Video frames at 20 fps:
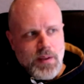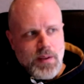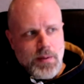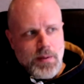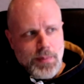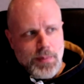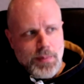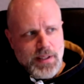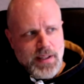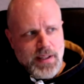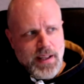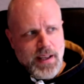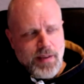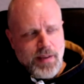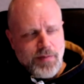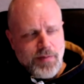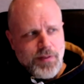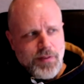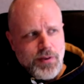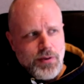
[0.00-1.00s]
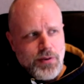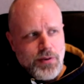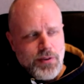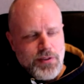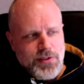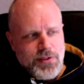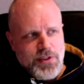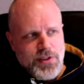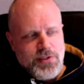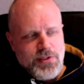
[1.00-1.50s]
But if you're
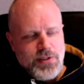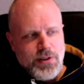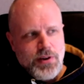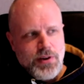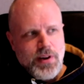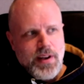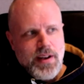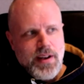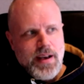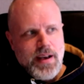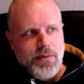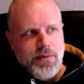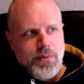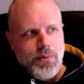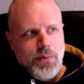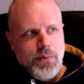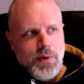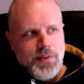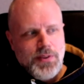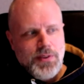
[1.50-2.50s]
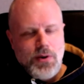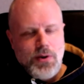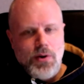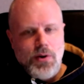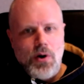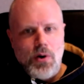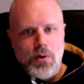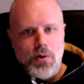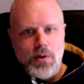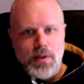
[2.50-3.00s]
just looking at what the
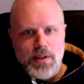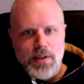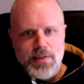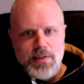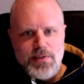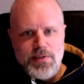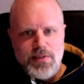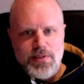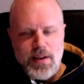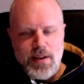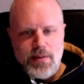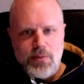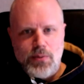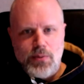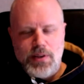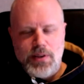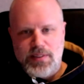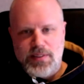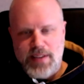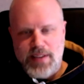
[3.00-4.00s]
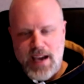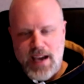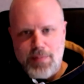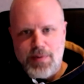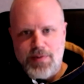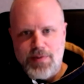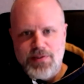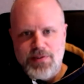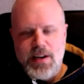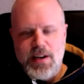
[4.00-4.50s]
goal is and what type
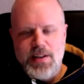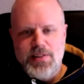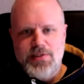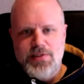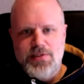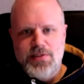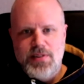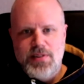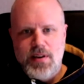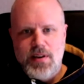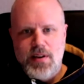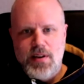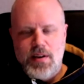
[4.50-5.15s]
of sites,